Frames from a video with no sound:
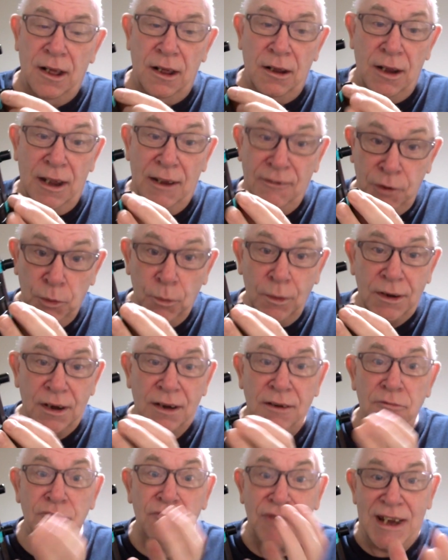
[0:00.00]
If you want
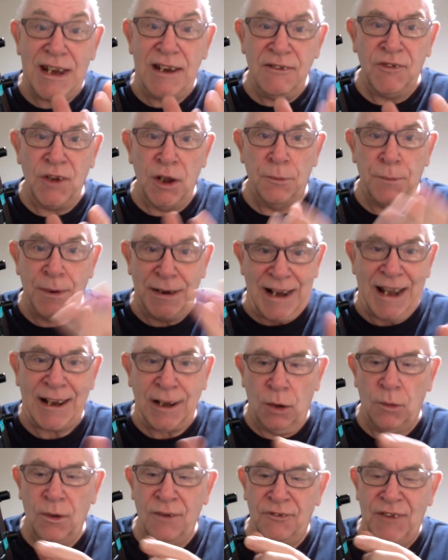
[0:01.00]
a reverb, an
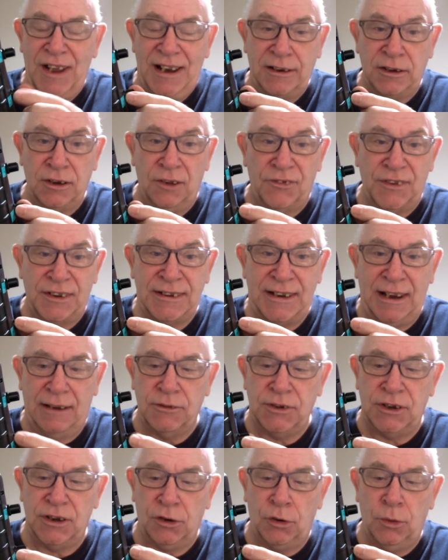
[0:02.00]
echo effect on the
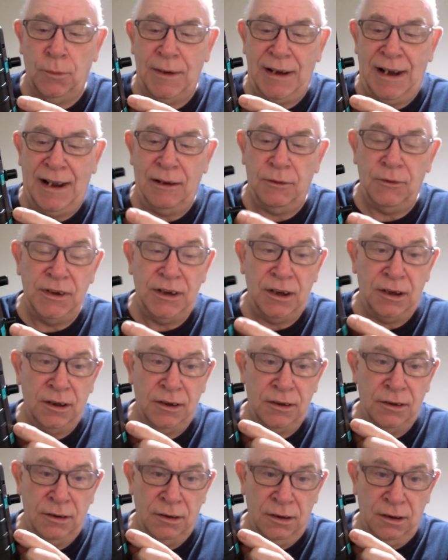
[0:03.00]
sounds that are coming out, you
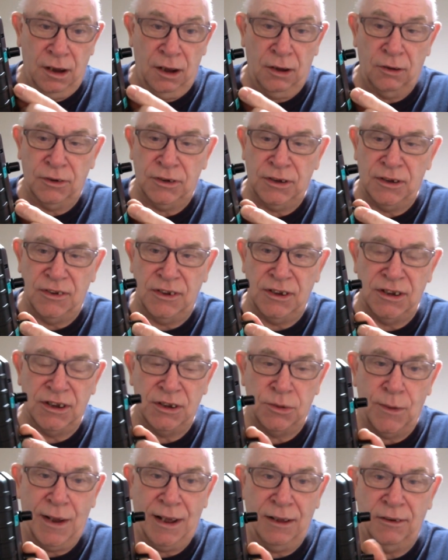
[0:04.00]
can alter this
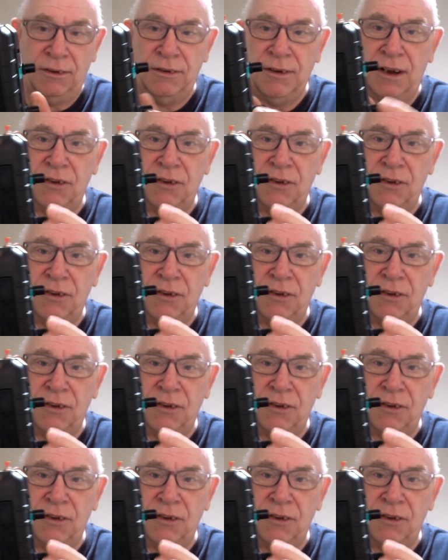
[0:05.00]
as well, and I'll